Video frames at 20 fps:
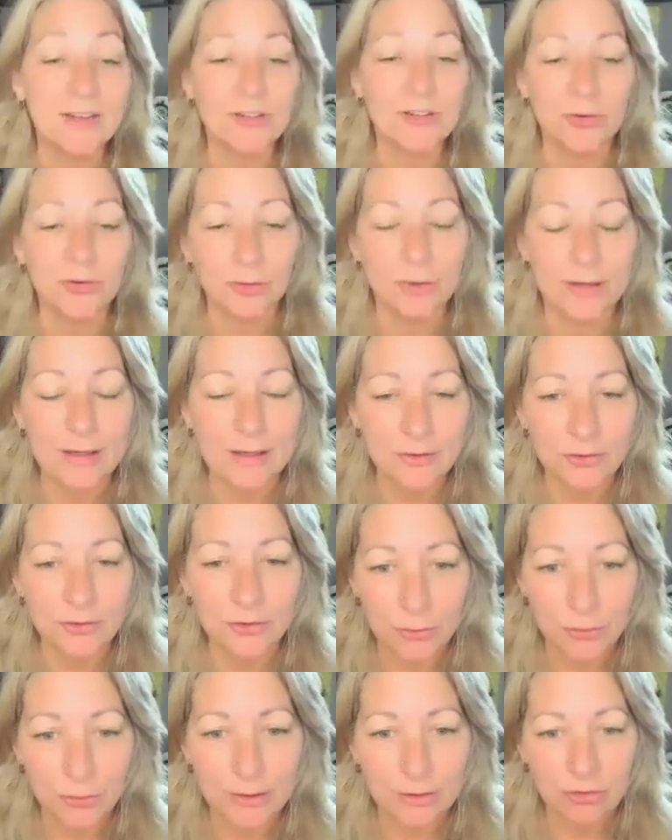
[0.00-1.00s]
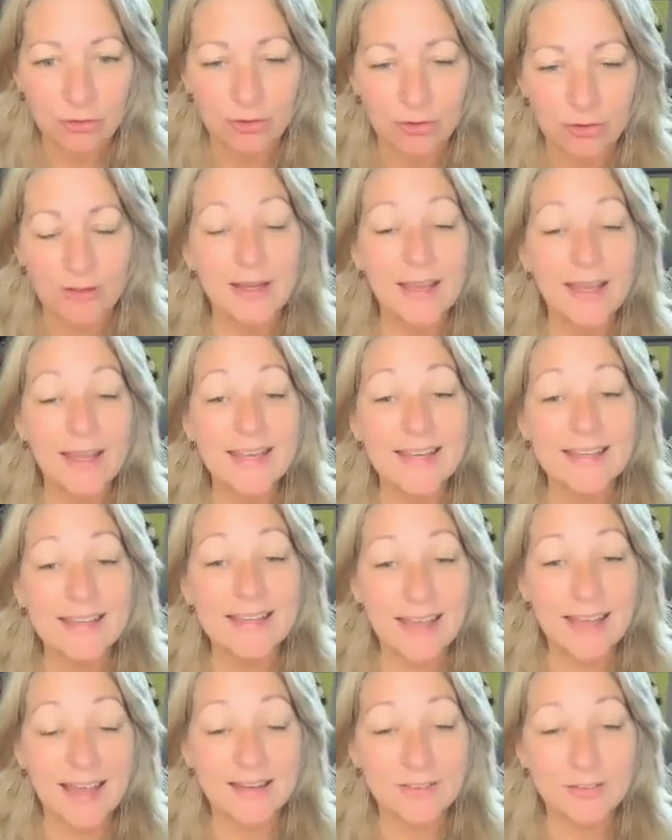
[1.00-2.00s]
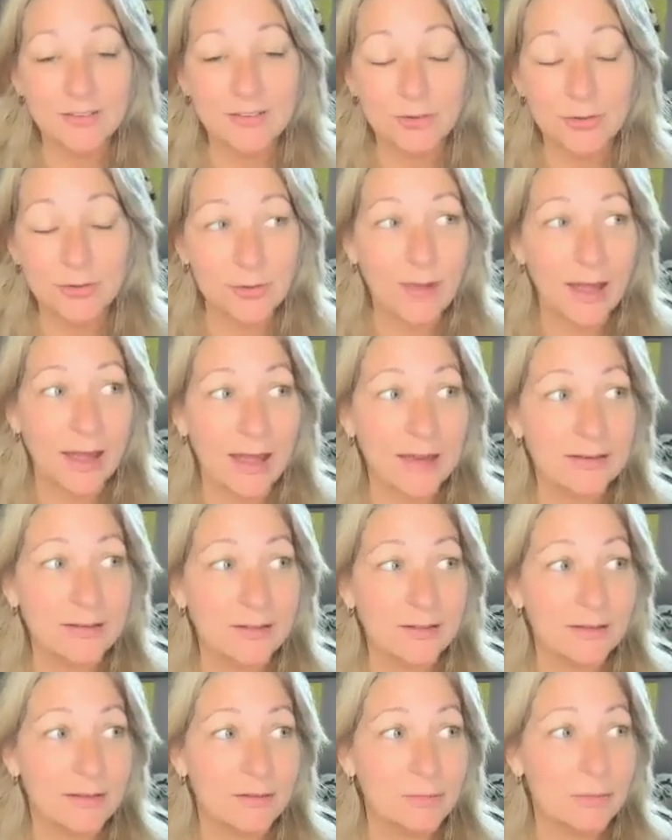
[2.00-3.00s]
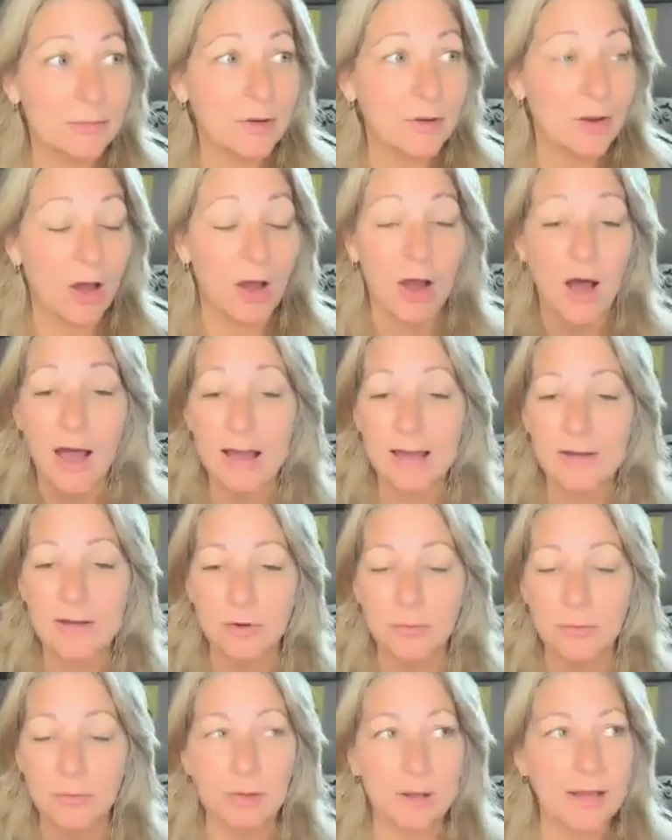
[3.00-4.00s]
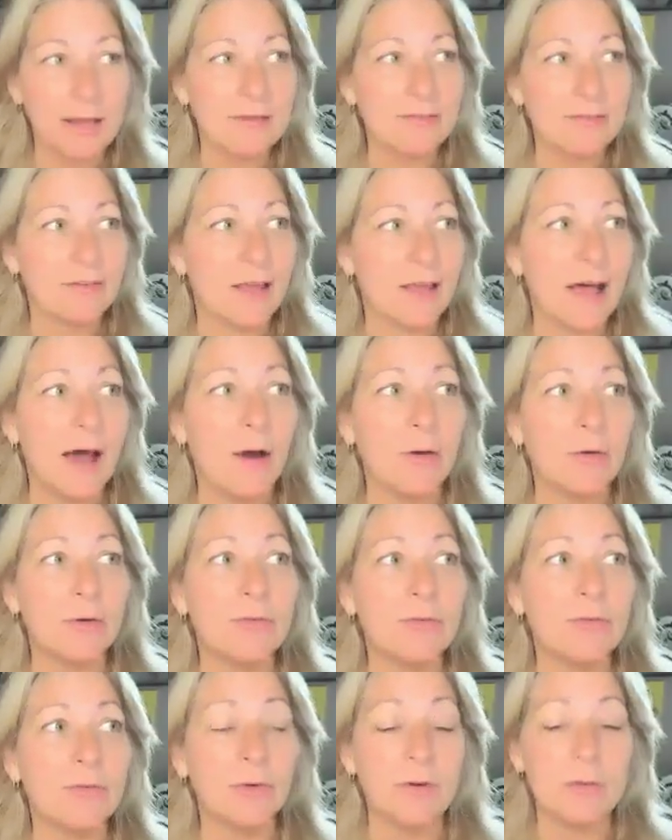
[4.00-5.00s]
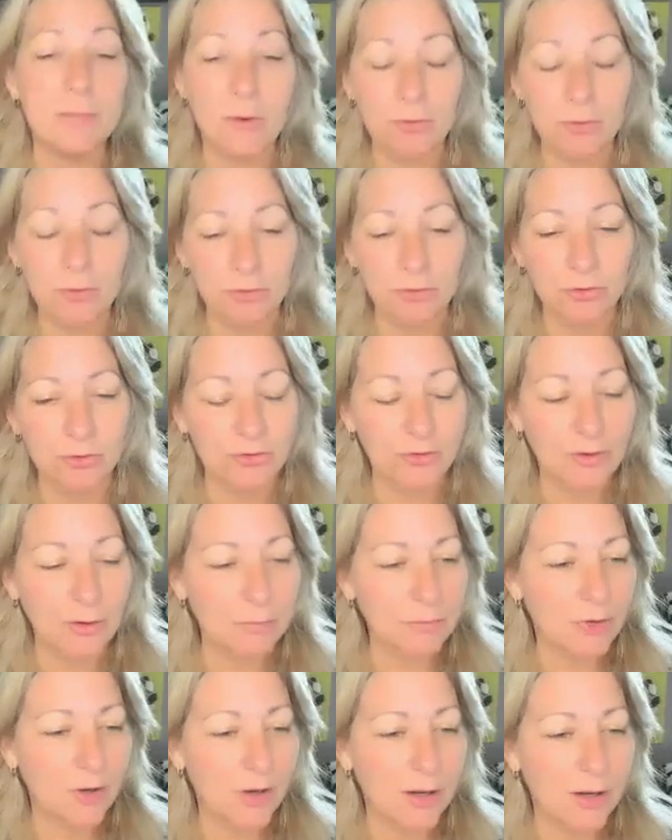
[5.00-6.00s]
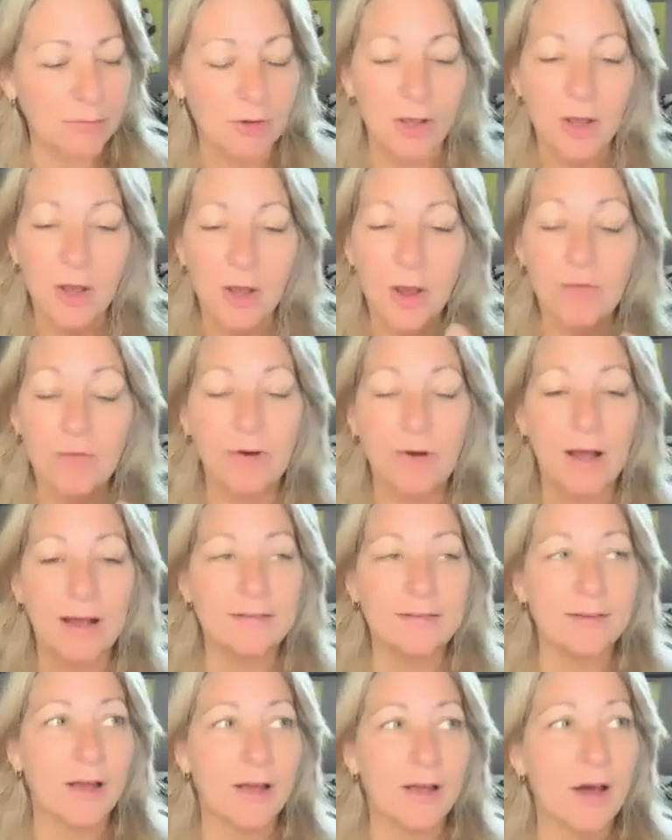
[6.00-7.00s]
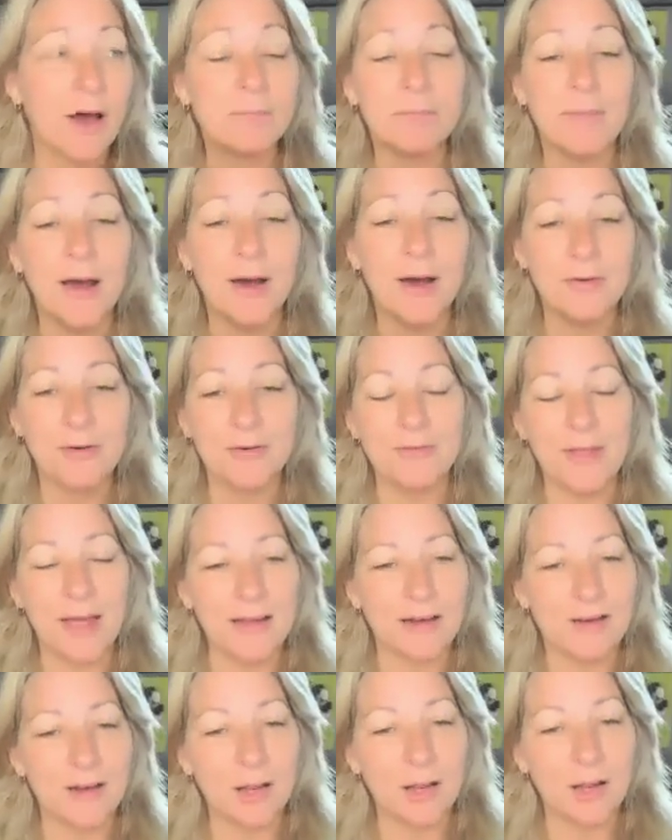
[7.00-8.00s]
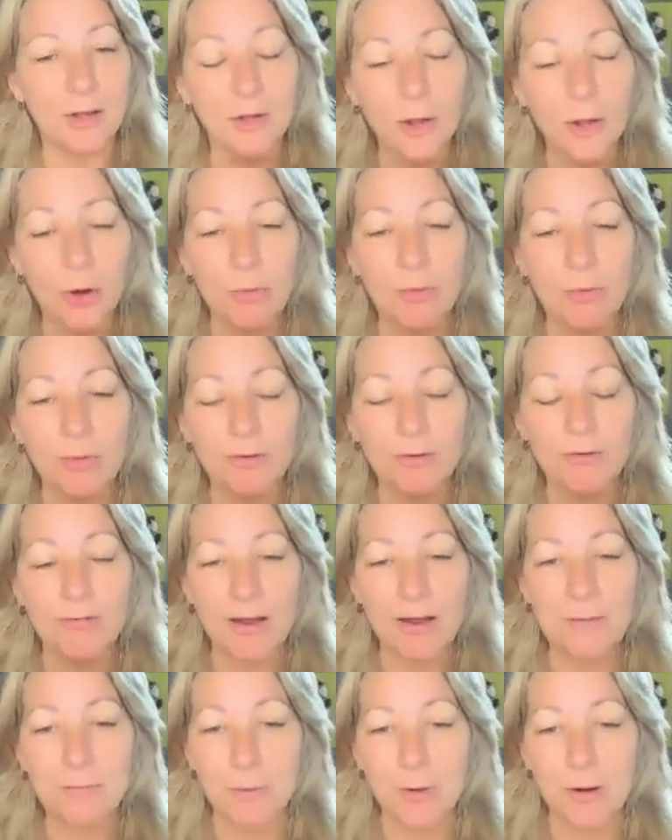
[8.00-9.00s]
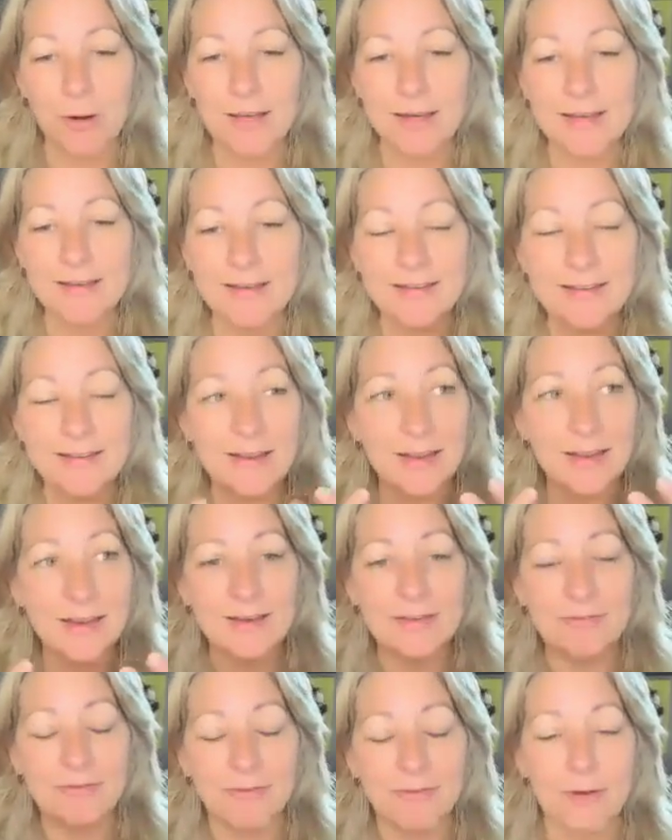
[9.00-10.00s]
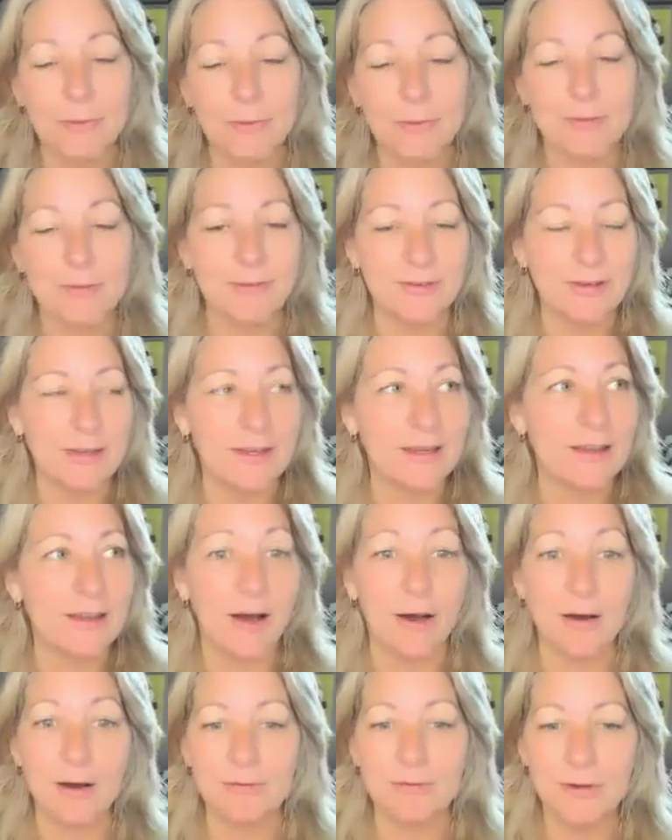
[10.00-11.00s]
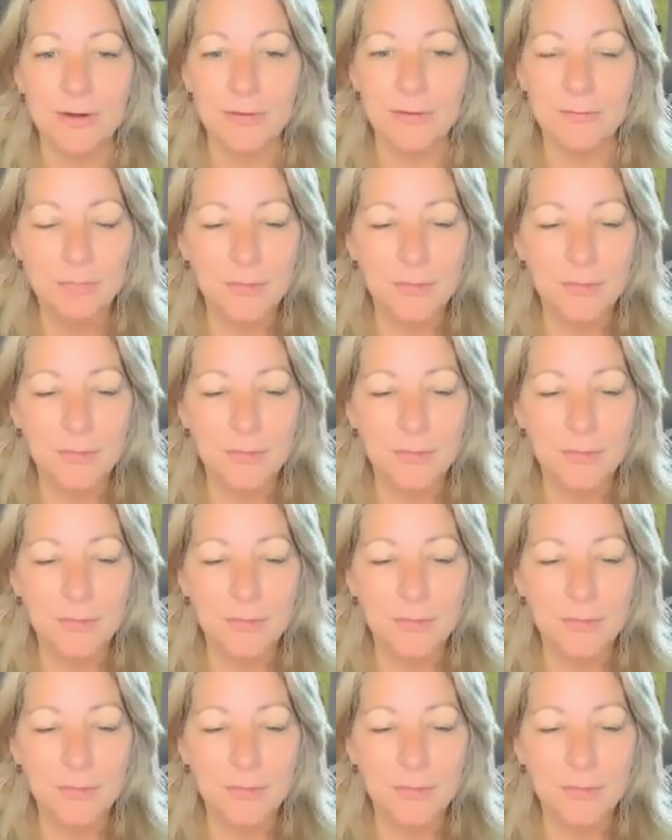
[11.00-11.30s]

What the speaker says: your intuition, get to that a higher place out of your emotions sometimes, rise up out of that lower vibrating frequency of